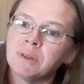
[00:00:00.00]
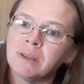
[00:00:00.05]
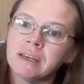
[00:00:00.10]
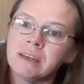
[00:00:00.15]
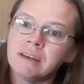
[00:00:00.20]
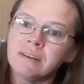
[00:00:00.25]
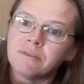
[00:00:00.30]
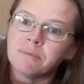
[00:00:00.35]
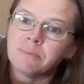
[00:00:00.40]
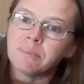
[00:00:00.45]

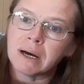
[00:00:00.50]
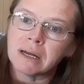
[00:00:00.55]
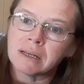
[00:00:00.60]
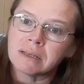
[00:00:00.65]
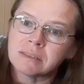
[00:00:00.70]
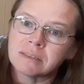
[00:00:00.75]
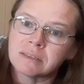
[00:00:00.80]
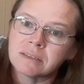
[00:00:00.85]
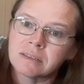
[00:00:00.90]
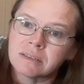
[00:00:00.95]
plenty of
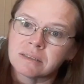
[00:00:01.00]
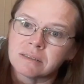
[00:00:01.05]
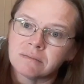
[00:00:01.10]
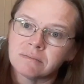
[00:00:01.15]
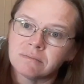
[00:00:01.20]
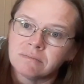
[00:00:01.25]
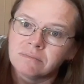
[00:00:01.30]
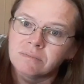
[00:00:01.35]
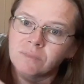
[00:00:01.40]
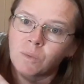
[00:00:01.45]
buttons and
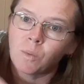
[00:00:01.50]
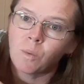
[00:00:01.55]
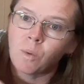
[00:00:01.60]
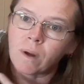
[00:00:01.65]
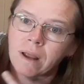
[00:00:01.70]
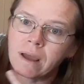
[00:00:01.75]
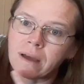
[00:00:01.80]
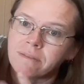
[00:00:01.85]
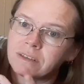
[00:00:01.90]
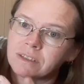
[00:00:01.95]
what
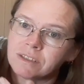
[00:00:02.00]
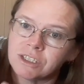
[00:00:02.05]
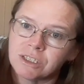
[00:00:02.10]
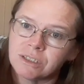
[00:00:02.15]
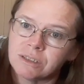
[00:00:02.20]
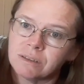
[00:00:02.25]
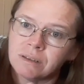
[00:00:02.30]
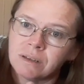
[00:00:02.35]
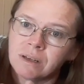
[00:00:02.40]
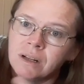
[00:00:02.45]
haven't
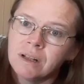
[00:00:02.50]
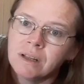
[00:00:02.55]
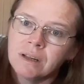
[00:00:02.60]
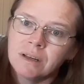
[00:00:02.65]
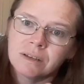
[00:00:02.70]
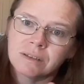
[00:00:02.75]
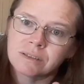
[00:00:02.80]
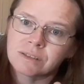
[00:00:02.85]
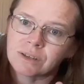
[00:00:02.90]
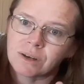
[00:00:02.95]
you,
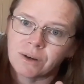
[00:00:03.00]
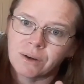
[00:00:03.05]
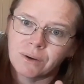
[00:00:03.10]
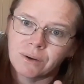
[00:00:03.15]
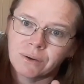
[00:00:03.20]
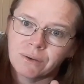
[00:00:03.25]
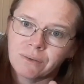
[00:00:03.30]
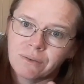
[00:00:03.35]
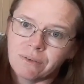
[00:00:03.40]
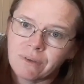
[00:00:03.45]

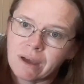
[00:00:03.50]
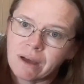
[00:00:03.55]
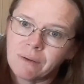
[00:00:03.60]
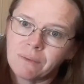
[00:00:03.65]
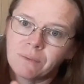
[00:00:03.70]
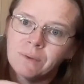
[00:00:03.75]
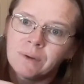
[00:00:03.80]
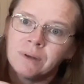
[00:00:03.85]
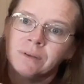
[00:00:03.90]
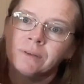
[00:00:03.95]
so that
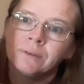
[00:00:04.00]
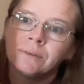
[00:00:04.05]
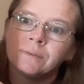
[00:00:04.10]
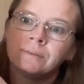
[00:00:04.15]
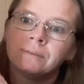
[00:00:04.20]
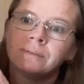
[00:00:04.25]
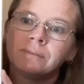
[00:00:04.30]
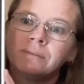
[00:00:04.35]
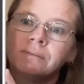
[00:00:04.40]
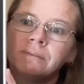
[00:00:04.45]
will
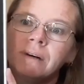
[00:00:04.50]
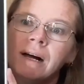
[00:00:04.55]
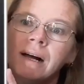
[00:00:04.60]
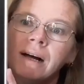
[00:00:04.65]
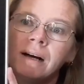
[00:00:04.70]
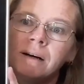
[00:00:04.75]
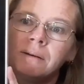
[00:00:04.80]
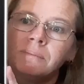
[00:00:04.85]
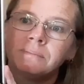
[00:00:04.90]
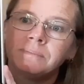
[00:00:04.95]

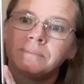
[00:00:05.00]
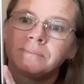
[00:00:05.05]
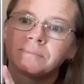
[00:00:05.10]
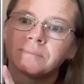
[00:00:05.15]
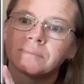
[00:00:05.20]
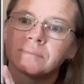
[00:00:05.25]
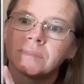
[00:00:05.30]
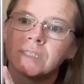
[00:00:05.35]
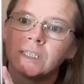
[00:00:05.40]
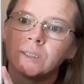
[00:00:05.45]

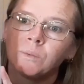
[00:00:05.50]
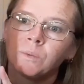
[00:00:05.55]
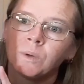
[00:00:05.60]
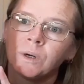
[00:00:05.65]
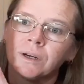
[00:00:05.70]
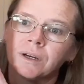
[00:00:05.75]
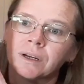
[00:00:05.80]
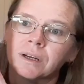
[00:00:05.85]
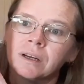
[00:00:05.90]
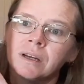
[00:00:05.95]

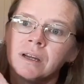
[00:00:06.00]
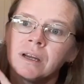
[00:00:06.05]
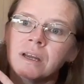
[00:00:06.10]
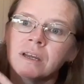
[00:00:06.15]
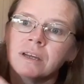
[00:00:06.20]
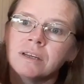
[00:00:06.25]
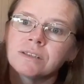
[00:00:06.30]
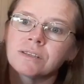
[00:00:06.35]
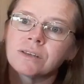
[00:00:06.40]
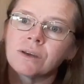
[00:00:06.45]
work.
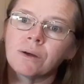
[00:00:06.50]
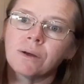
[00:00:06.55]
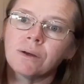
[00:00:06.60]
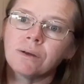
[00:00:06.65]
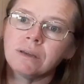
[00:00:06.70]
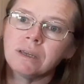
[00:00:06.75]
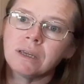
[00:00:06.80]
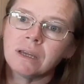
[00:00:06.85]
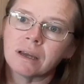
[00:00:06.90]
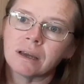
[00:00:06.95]
So
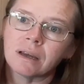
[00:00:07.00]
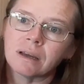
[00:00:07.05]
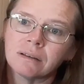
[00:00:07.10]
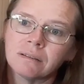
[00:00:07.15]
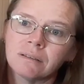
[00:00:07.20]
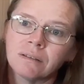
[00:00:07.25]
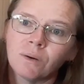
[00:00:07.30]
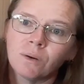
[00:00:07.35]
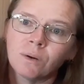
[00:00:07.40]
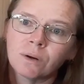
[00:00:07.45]
yeah,
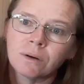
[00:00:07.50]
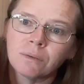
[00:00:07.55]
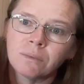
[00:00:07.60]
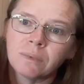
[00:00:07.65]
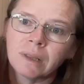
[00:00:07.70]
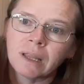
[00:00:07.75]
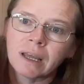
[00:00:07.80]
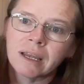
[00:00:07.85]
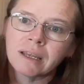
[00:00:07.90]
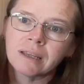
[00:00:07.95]

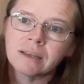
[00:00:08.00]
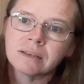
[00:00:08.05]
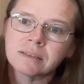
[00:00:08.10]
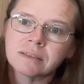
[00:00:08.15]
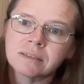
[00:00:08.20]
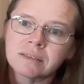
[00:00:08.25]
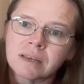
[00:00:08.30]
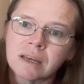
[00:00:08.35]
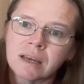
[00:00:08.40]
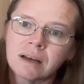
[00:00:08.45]
Autumn Lane
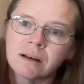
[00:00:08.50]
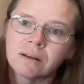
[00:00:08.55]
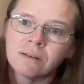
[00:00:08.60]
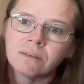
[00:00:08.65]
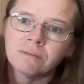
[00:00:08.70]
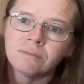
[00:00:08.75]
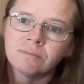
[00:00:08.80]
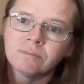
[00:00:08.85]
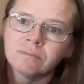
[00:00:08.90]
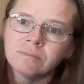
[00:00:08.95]

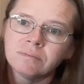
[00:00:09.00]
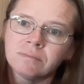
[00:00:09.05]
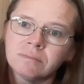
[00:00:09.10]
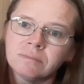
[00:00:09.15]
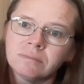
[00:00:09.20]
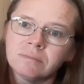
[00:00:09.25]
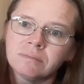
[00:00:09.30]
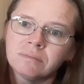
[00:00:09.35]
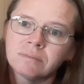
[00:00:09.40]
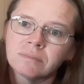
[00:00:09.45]
sale,
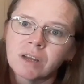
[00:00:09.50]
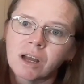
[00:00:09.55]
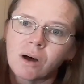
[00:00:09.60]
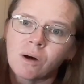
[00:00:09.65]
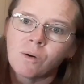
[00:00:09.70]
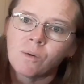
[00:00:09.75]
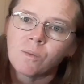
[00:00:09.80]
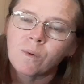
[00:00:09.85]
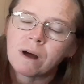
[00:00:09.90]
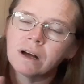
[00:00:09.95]

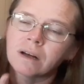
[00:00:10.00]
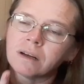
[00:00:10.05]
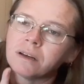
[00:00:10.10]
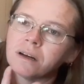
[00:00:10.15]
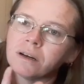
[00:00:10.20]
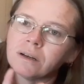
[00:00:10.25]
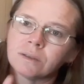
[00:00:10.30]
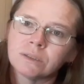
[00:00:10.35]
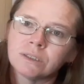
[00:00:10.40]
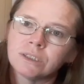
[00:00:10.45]
goal 1,
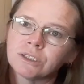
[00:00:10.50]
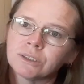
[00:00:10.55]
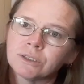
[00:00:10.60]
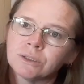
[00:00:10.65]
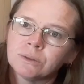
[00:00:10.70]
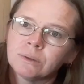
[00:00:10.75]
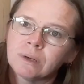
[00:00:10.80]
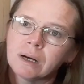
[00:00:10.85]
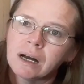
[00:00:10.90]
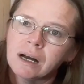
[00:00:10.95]
goal
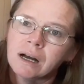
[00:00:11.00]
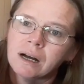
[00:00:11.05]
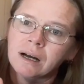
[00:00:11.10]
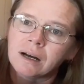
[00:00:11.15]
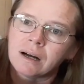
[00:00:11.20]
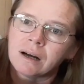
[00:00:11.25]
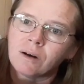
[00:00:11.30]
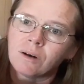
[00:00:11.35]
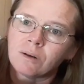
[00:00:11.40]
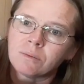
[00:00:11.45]
2
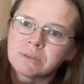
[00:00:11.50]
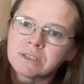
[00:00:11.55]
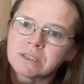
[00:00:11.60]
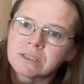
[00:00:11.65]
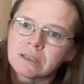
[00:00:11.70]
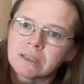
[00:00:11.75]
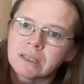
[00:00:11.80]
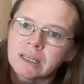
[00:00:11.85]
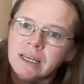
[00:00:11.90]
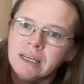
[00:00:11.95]
are
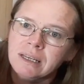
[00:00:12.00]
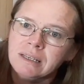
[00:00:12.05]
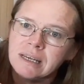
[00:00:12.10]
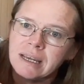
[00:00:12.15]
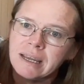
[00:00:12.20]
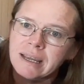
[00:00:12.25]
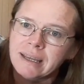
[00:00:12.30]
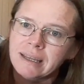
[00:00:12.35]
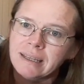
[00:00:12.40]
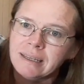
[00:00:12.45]
obsolete,
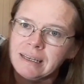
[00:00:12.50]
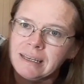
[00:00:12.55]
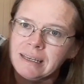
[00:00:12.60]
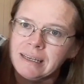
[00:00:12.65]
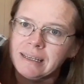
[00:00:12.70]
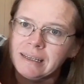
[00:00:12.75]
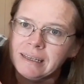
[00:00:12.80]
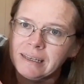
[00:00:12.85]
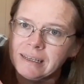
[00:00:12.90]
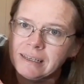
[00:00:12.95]
and
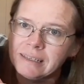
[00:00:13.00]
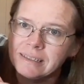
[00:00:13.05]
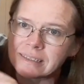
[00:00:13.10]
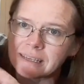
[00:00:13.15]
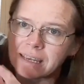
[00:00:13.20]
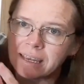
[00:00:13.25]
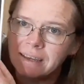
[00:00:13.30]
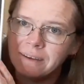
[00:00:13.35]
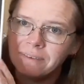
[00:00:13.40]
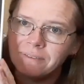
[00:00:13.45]
it is
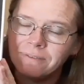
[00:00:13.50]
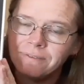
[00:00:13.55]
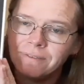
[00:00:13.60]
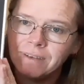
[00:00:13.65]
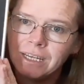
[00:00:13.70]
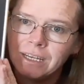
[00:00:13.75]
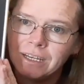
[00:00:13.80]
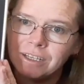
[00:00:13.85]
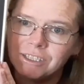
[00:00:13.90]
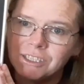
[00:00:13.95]
a
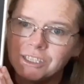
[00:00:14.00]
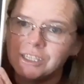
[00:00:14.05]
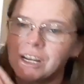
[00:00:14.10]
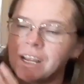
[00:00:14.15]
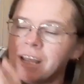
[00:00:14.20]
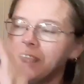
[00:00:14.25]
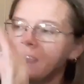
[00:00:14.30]
finish.